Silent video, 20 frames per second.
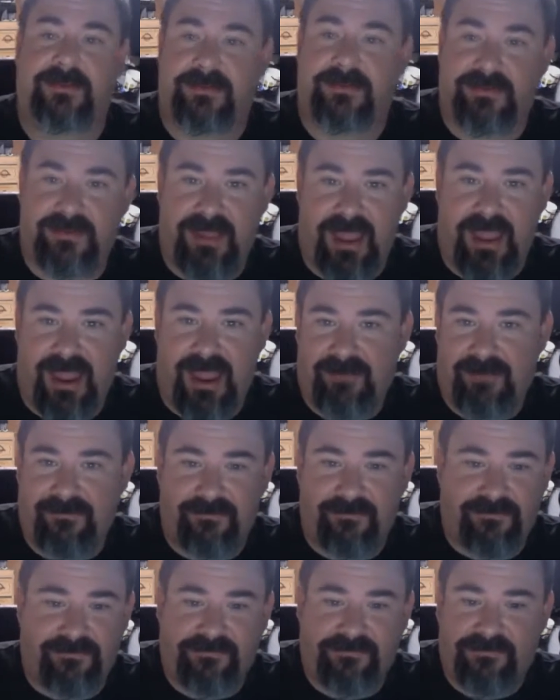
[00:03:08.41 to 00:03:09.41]

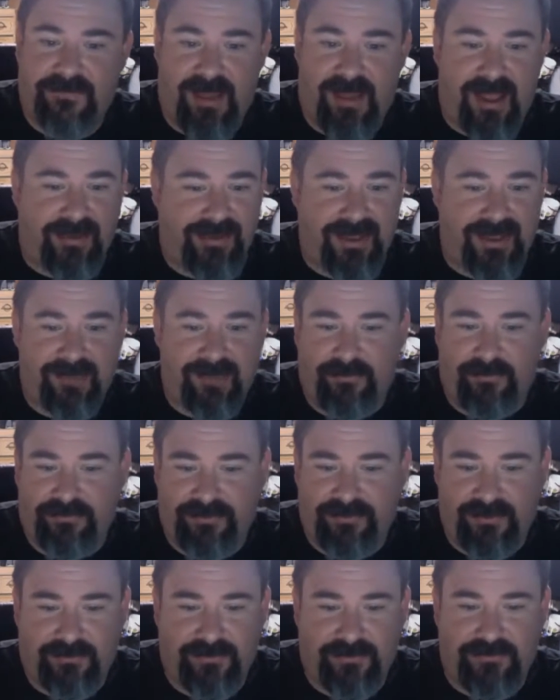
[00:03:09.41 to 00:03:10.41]
Name 5. Again, we'll
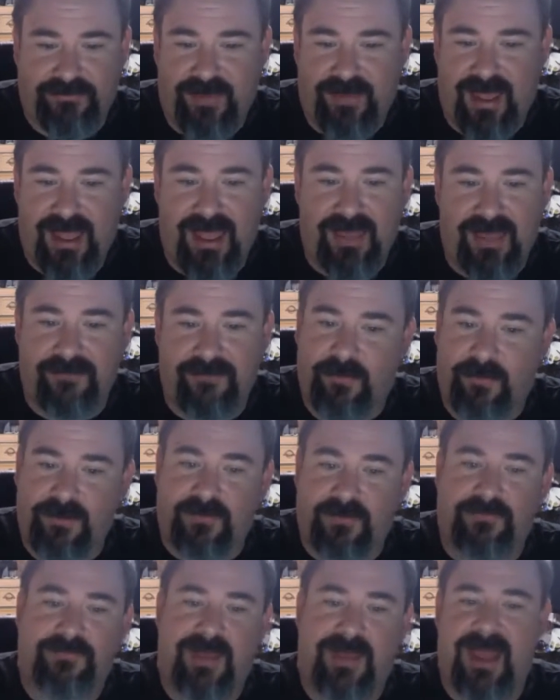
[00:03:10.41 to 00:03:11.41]
stick with 5. What
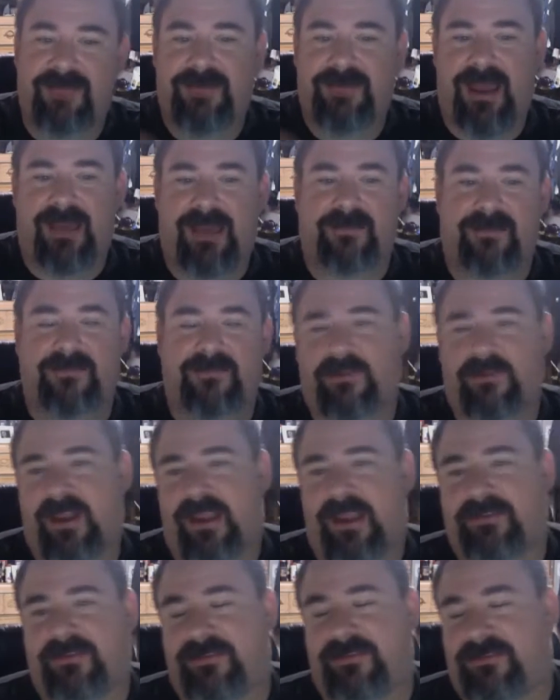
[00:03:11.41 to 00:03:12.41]
are 5 outer
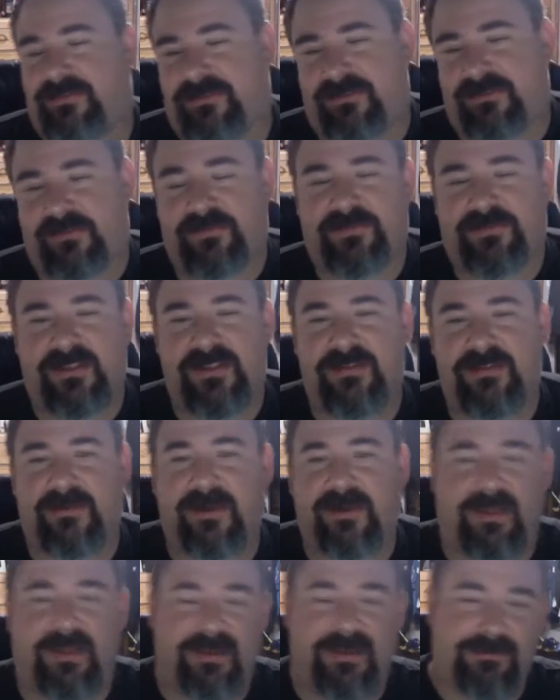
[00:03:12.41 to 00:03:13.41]
traits? Use
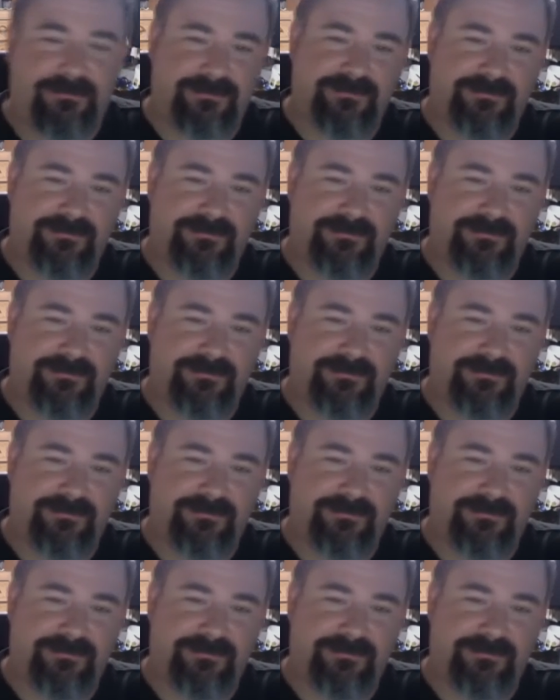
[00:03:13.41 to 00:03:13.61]
Cinderella.